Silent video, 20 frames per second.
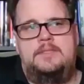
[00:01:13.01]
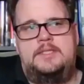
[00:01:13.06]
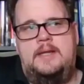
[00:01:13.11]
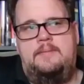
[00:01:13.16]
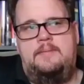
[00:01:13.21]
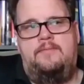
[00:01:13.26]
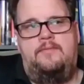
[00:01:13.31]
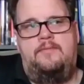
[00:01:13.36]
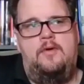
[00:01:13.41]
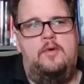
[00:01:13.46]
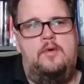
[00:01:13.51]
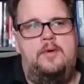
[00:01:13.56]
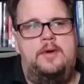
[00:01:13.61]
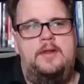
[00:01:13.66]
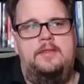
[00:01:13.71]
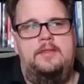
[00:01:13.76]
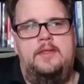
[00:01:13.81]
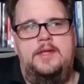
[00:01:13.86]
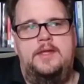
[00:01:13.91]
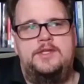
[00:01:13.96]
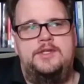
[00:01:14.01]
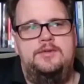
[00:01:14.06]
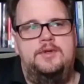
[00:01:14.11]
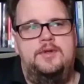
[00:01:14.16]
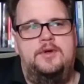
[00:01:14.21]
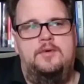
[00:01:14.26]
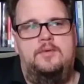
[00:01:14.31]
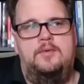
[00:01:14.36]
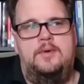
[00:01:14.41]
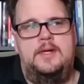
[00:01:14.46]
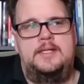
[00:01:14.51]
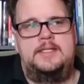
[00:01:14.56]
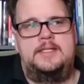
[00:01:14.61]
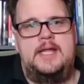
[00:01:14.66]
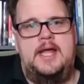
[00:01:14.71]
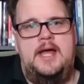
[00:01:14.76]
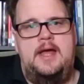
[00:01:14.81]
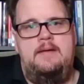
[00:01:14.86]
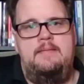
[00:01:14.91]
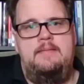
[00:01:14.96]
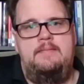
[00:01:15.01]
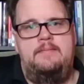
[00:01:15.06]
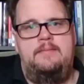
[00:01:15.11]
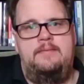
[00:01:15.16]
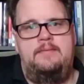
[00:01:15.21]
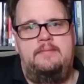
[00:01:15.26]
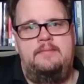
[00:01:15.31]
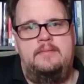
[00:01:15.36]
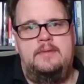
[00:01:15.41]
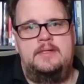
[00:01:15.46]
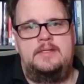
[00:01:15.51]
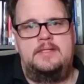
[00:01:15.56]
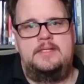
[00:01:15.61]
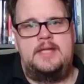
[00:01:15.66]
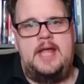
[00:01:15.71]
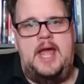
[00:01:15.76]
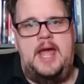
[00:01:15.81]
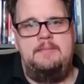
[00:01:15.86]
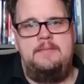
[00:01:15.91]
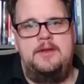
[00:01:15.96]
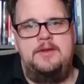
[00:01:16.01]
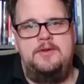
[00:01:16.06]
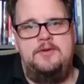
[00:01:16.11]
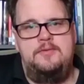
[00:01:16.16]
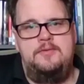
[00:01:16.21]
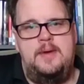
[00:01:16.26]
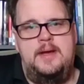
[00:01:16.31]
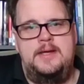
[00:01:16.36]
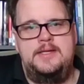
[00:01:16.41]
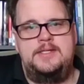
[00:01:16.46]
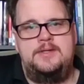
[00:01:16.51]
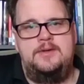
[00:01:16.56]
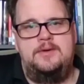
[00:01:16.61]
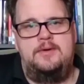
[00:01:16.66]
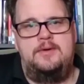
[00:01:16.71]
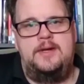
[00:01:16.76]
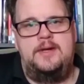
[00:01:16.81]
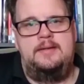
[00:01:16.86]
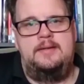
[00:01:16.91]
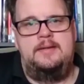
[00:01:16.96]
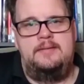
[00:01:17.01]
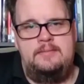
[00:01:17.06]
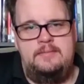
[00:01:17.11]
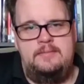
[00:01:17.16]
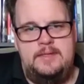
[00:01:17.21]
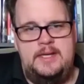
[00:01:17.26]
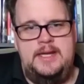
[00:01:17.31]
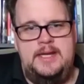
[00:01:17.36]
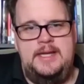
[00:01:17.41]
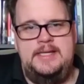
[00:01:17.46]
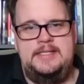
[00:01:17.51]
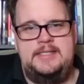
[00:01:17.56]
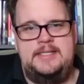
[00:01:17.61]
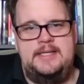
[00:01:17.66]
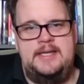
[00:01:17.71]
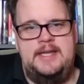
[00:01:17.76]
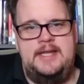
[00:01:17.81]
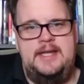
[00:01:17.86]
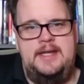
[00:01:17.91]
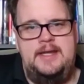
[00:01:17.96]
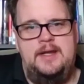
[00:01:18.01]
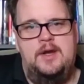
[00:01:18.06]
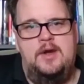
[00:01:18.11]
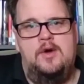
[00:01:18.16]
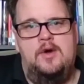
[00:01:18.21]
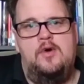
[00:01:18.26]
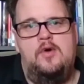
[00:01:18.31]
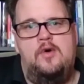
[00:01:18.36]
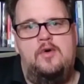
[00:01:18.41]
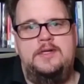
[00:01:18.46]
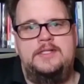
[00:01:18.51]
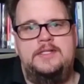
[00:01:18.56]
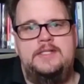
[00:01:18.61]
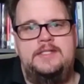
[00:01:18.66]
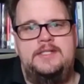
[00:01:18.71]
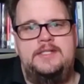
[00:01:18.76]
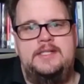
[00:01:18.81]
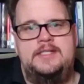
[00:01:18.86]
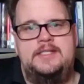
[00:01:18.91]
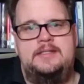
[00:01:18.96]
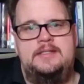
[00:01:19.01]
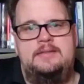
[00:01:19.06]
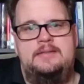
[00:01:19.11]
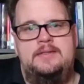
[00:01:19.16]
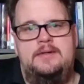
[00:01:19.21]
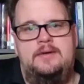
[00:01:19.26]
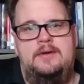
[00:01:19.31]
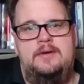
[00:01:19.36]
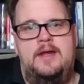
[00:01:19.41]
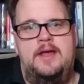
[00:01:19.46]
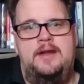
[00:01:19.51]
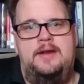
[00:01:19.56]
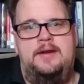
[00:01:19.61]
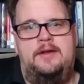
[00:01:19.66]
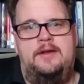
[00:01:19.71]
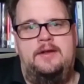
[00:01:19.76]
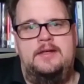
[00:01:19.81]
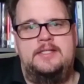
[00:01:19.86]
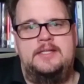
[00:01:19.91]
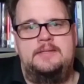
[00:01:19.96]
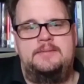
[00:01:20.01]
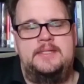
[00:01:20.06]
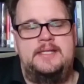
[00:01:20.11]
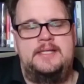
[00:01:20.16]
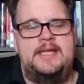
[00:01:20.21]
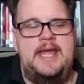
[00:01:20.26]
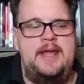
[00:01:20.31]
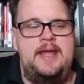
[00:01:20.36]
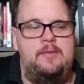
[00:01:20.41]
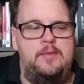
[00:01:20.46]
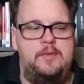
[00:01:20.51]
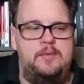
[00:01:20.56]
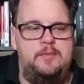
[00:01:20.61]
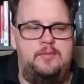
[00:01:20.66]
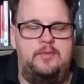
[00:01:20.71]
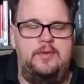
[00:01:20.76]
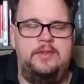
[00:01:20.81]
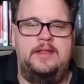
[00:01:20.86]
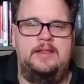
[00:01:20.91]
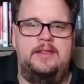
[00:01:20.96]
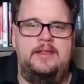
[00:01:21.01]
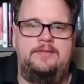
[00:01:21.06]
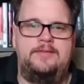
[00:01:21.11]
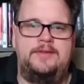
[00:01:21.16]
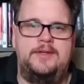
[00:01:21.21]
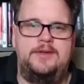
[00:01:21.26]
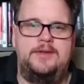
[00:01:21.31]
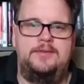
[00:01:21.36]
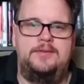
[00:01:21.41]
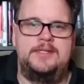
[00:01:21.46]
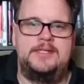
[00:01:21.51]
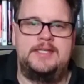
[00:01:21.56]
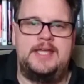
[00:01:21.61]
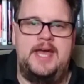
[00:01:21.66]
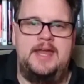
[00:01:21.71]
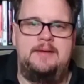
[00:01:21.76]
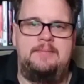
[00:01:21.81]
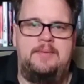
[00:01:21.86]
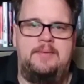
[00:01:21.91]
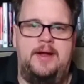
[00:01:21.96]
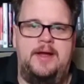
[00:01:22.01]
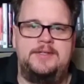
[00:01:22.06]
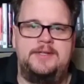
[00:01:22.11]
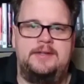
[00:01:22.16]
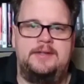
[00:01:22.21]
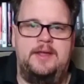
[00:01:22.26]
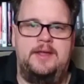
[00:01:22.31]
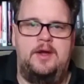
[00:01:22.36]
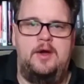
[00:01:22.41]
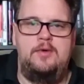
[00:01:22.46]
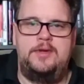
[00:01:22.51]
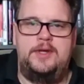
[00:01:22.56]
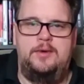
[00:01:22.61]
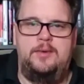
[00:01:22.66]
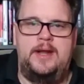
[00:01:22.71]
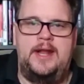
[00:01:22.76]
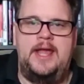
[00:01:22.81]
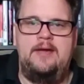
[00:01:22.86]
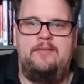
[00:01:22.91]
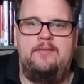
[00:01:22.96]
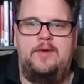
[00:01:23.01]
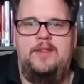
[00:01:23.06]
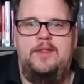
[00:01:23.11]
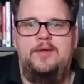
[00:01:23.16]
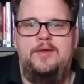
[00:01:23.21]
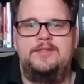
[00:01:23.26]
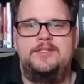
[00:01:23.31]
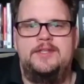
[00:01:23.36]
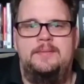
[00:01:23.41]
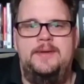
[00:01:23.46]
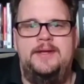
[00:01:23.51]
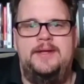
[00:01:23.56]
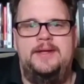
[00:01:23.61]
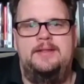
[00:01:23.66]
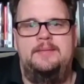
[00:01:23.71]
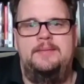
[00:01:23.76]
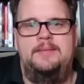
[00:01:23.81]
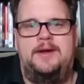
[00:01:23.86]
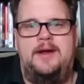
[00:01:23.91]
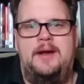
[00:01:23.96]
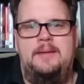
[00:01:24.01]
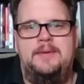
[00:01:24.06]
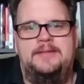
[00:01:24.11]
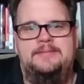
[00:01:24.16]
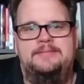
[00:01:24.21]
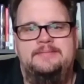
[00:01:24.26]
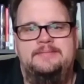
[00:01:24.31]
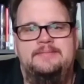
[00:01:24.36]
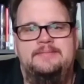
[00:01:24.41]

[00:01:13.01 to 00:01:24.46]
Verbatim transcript: step forward and let you know when it's time? It's time to do my story. Today is the day, or is it just your editor calls up and says, "Hey, we really love to do this kind of project." Like, oh, you know what? I have one of those. Let me let me grab it.